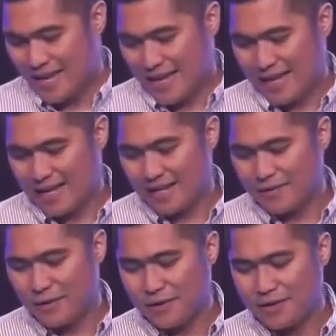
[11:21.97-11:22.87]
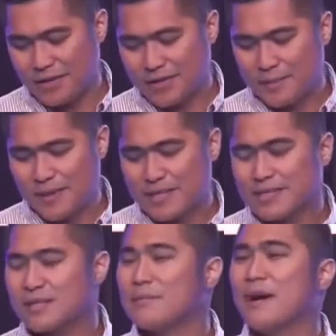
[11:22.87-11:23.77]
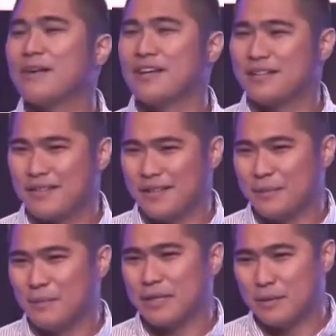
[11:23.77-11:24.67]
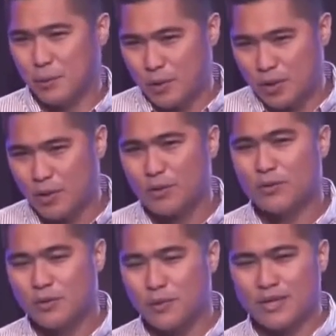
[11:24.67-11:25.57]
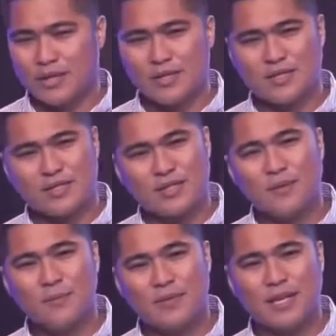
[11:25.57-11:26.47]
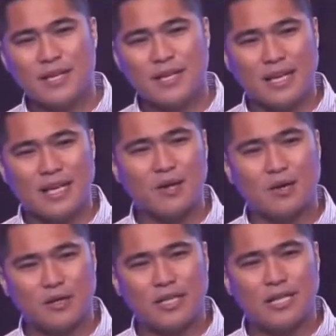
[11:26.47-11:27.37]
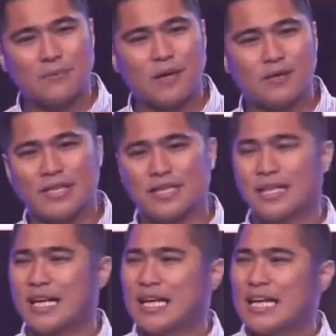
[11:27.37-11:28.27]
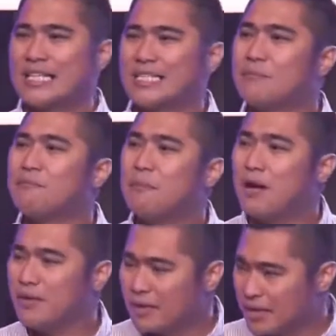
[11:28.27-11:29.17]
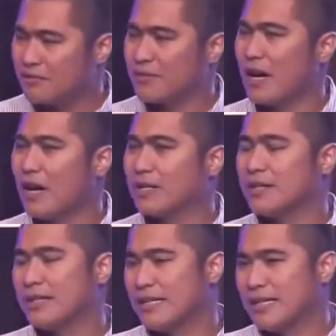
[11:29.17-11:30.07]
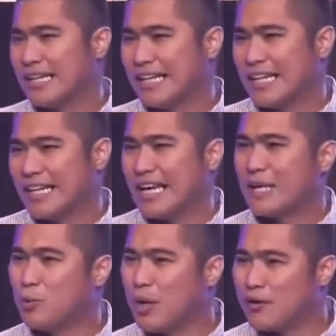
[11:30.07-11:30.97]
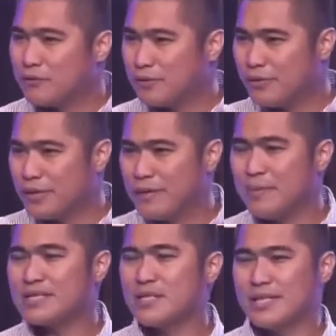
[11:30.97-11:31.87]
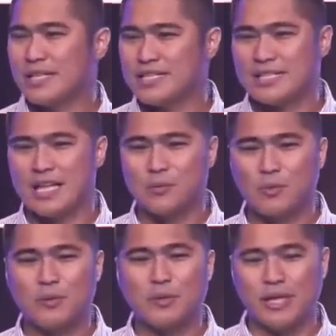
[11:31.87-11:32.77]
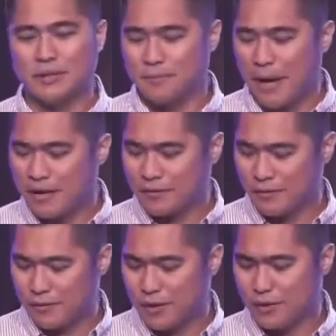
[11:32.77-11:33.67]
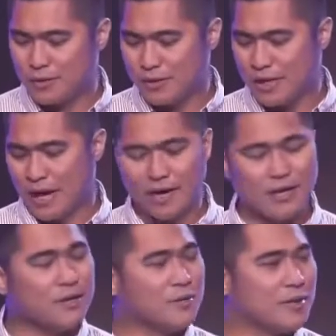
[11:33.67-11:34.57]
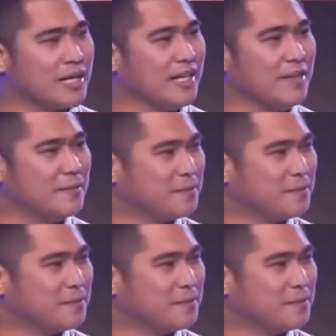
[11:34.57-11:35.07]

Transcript: And I'll give you a suspense about it, but we'll go through it. There's something on that mountain. It's a mountain of God and we have three messages that we will unpack for you today. Are you ready? Yes.